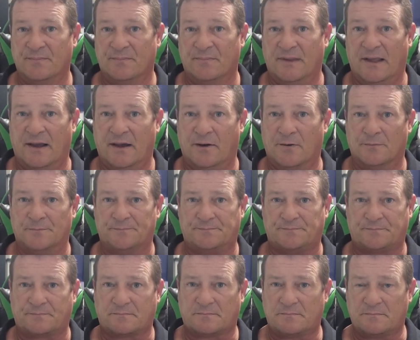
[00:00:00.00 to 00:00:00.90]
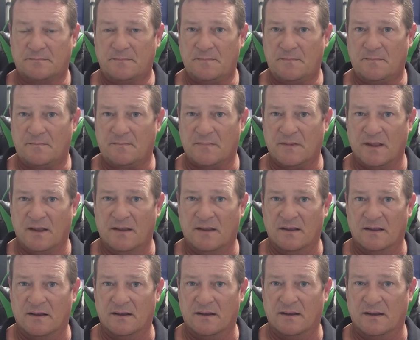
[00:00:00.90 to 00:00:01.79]
Now,
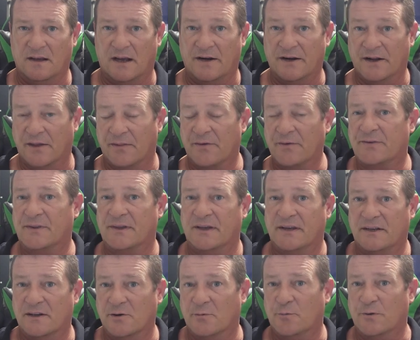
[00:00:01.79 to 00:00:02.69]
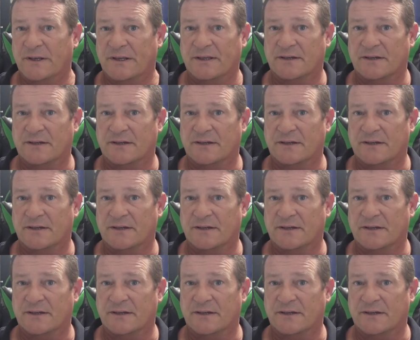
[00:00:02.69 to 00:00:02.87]
another thing that we